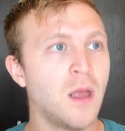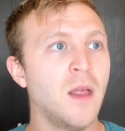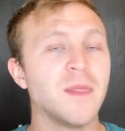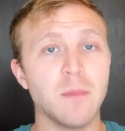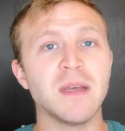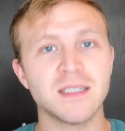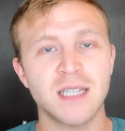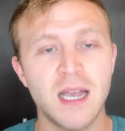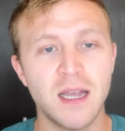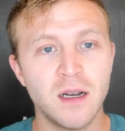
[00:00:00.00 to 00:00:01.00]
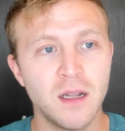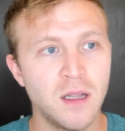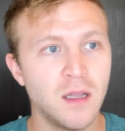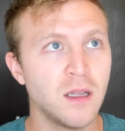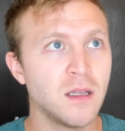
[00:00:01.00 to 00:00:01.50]
That being said,
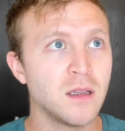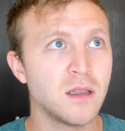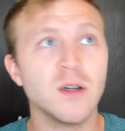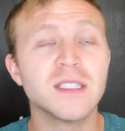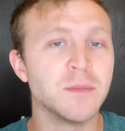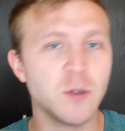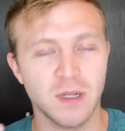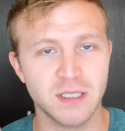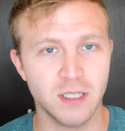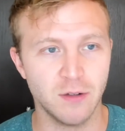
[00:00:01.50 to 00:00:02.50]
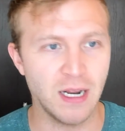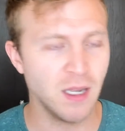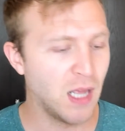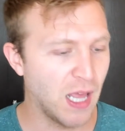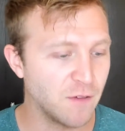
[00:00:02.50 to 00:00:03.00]
there is some nuance here, right?
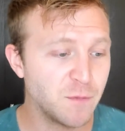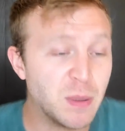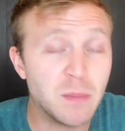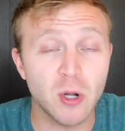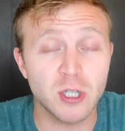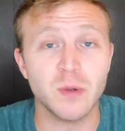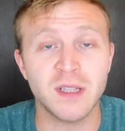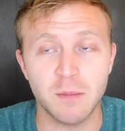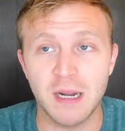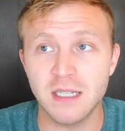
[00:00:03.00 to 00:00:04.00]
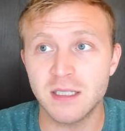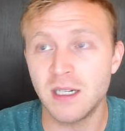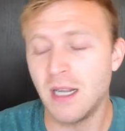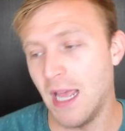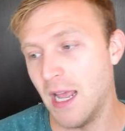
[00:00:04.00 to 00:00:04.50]
If people are doing their best
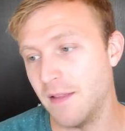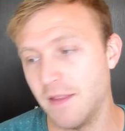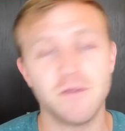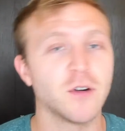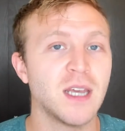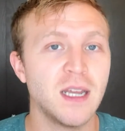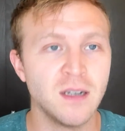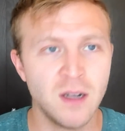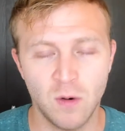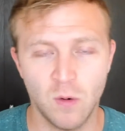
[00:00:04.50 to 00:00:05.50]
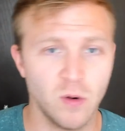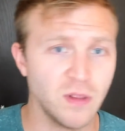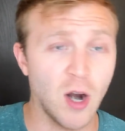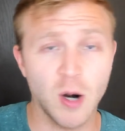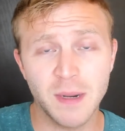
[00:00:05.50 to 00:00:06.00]
and they forget, or they
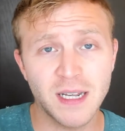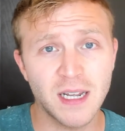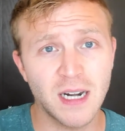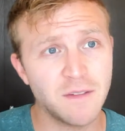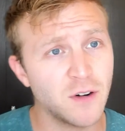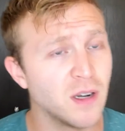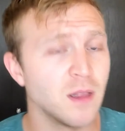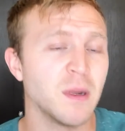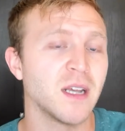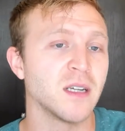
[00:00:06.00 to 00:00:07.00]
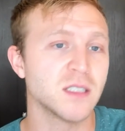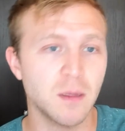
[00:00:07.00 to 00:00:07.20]
are making an effort and they're making some